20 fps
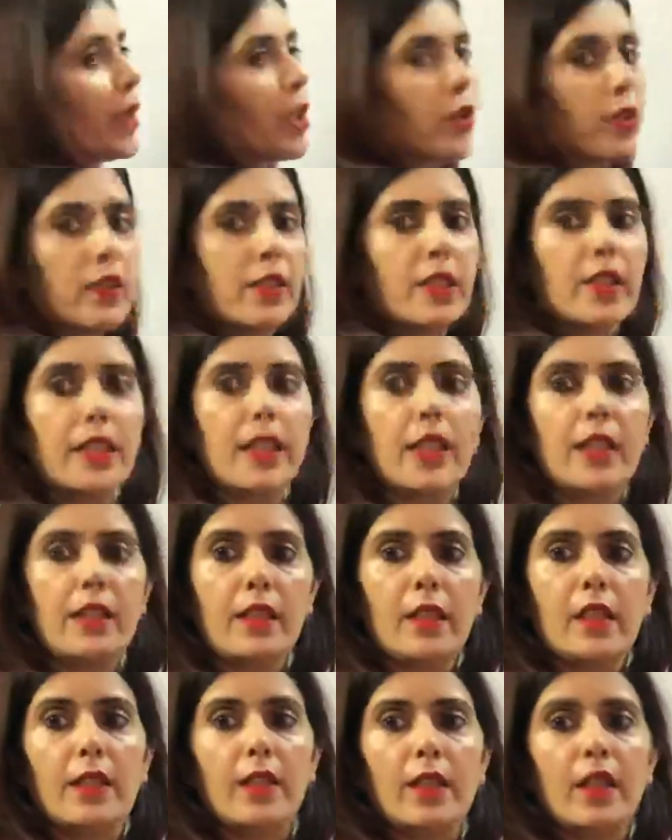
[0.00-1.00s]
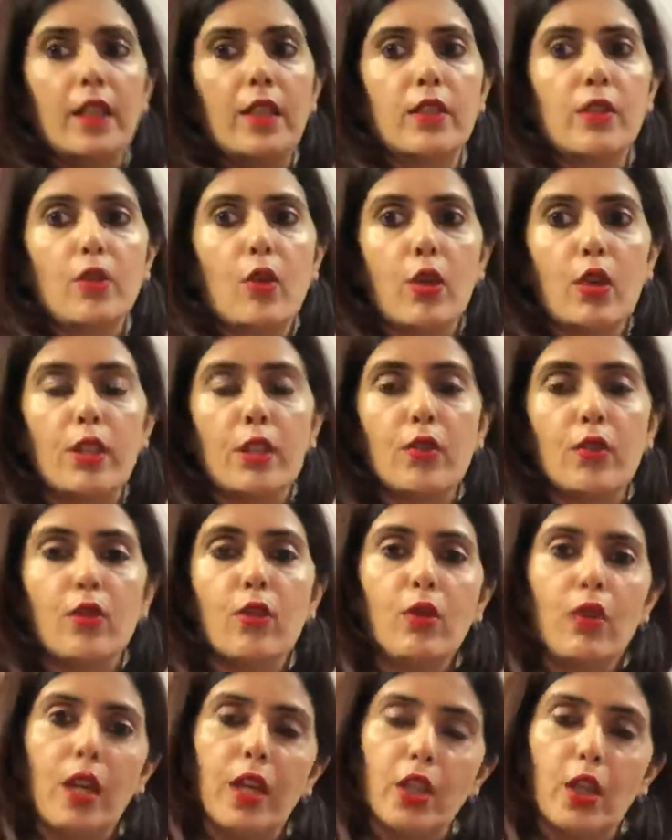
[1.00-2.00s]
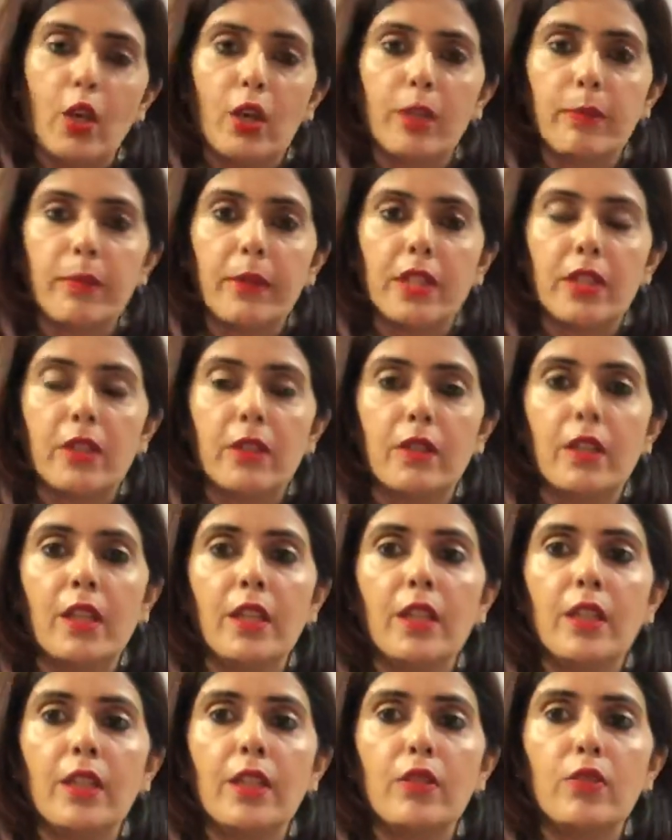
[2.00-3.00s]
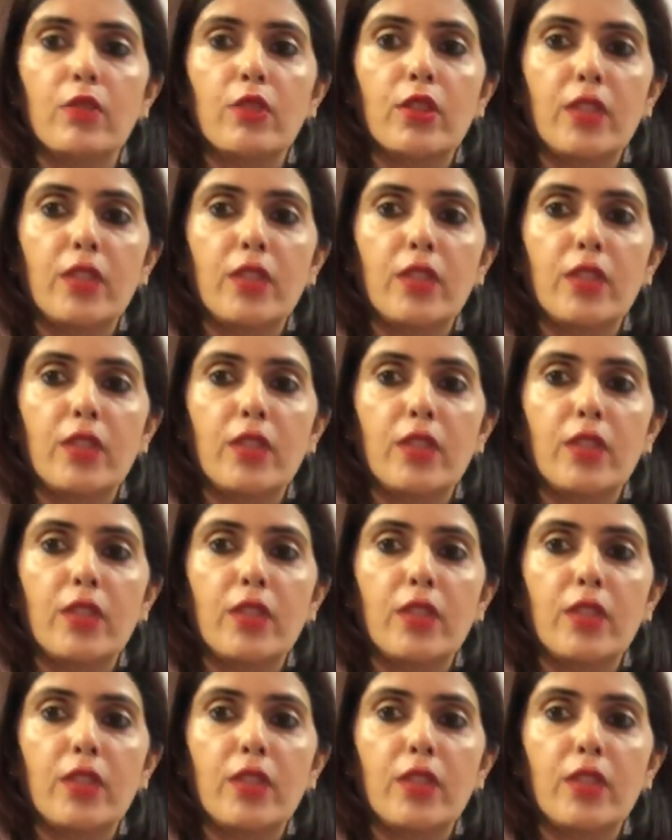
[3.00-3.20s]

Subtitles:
because Cl is also a non-metal. So